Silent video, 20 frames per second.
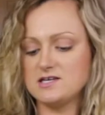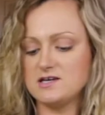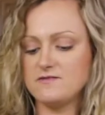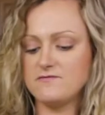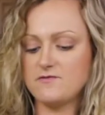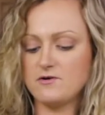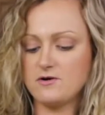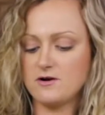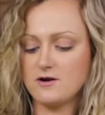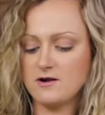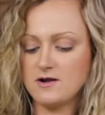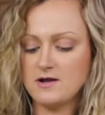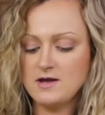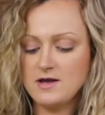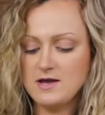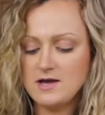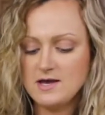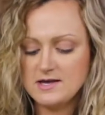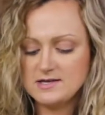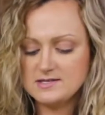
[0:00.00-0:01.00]
of our
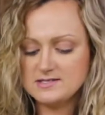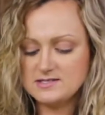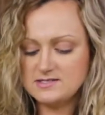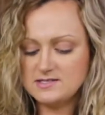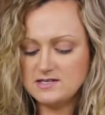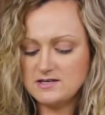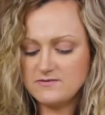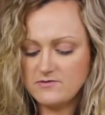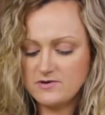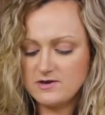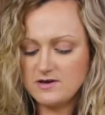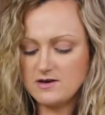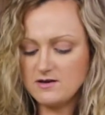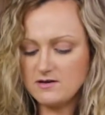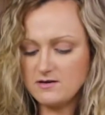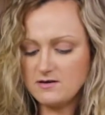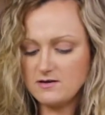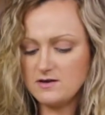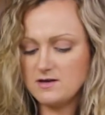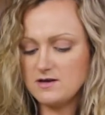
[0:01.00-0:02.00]

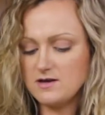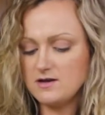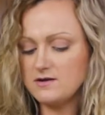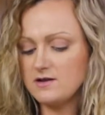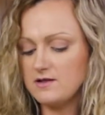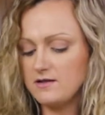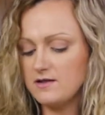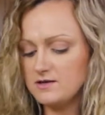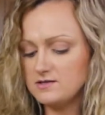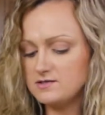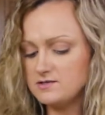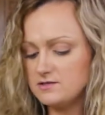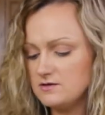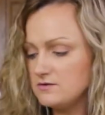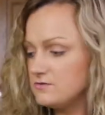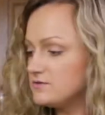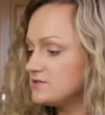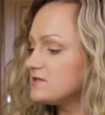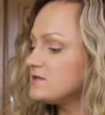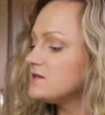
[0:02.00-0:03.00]
stevia, and I like to
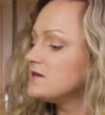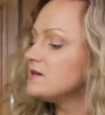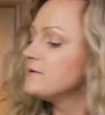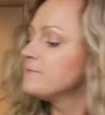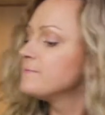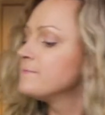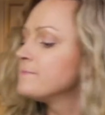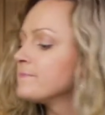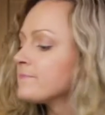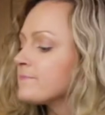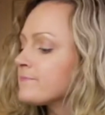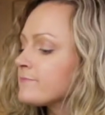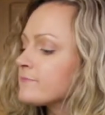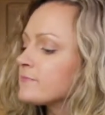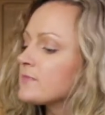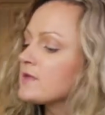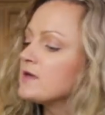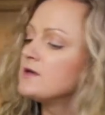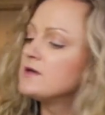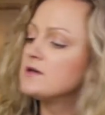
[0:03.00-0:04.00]
use the
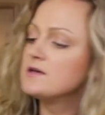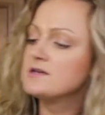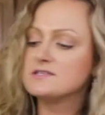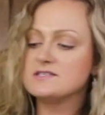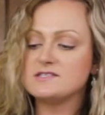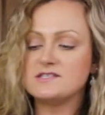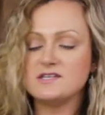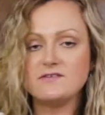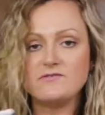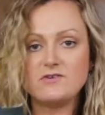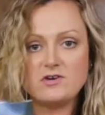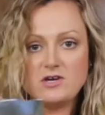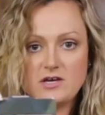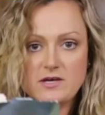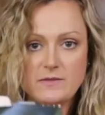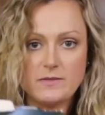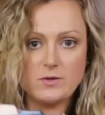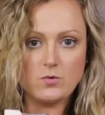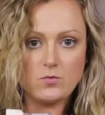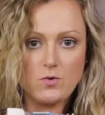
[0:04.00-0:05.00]
stevia
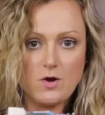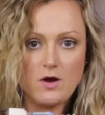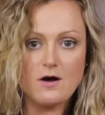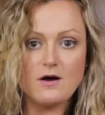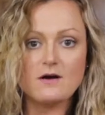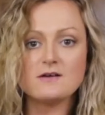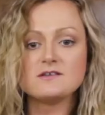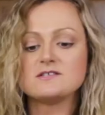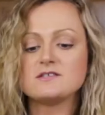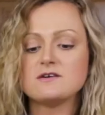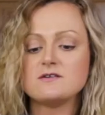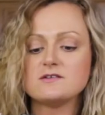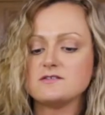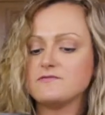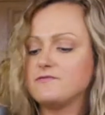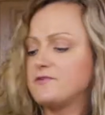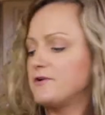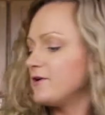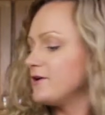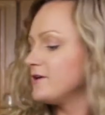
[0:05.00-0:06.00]
in the raw, so it's
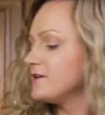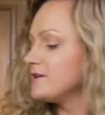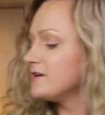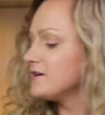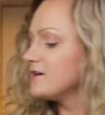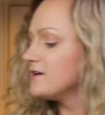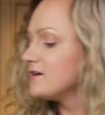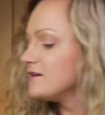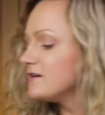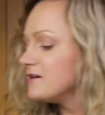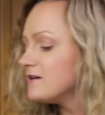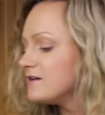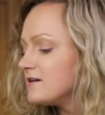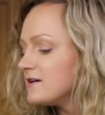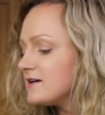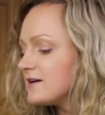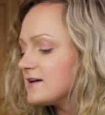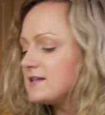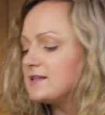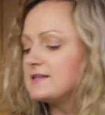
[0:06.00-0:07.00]
a very good
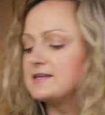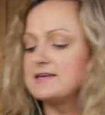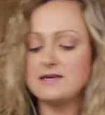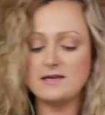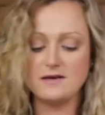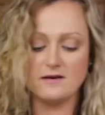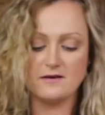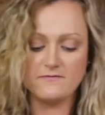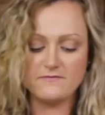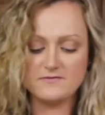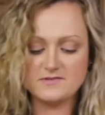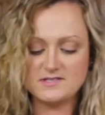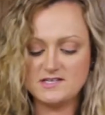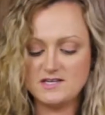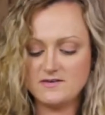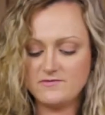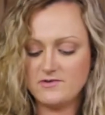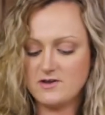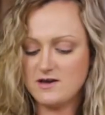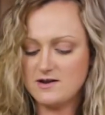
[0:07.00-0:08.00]
clean
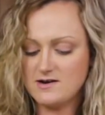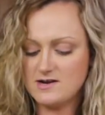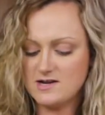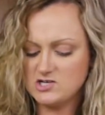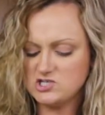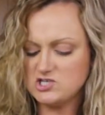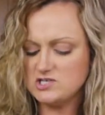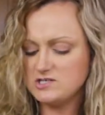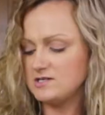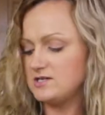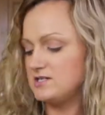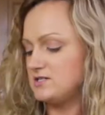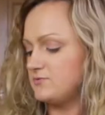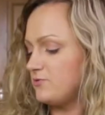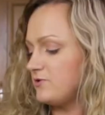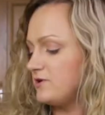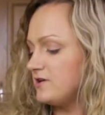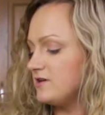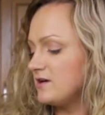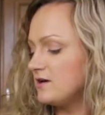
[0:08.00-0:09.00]
stevia, and it actually tastes
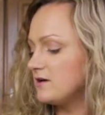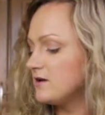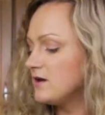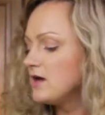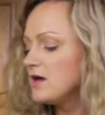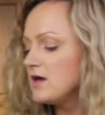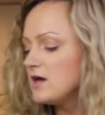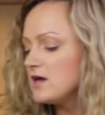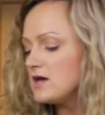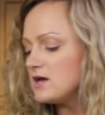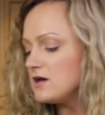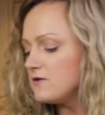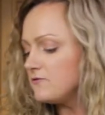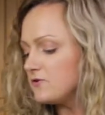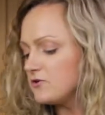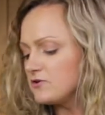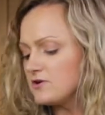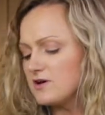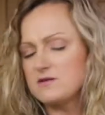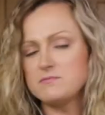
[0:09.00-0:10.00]
pretty good. If
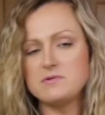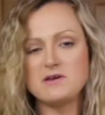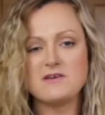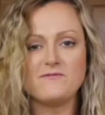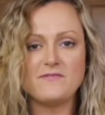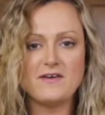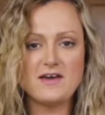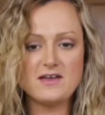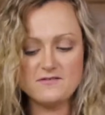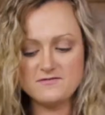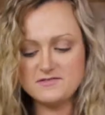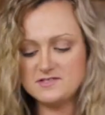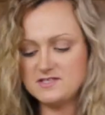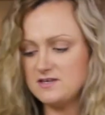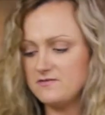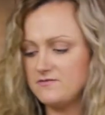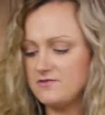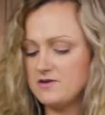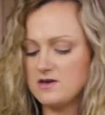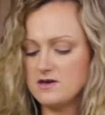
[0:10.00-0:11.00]
you're not a big fan of
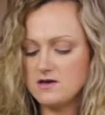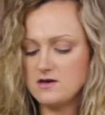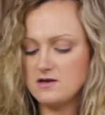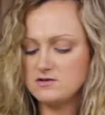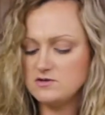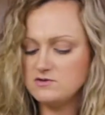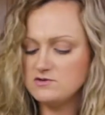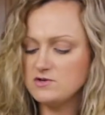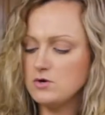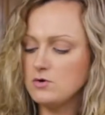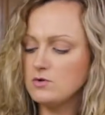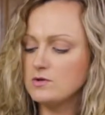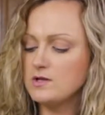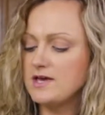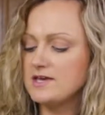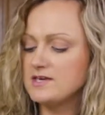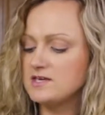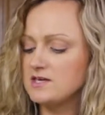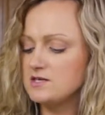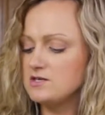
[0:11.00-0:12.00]
stevia and you don't
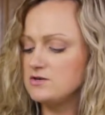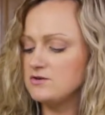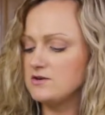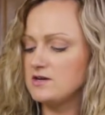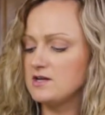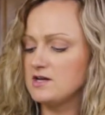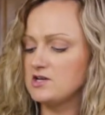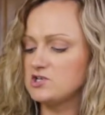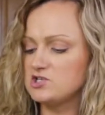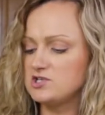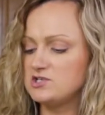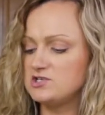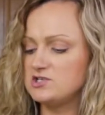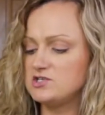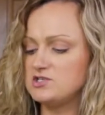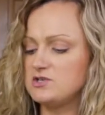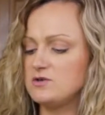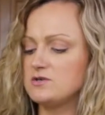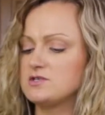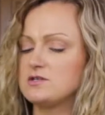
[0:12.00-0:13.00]
like it, you can actually
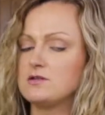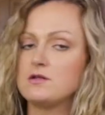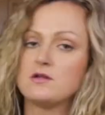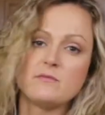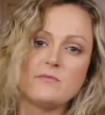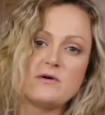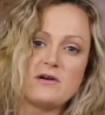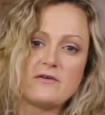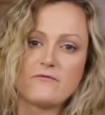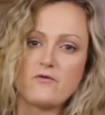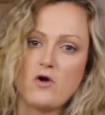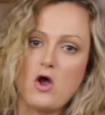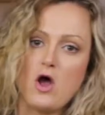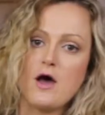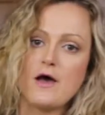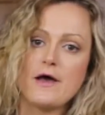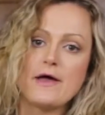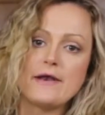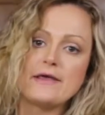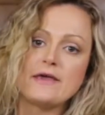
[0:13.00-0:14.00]
just use a little bit of raw
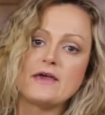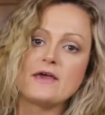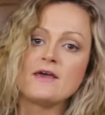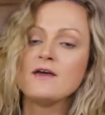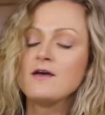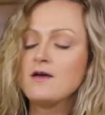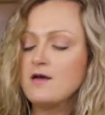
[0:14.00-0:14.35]
honey,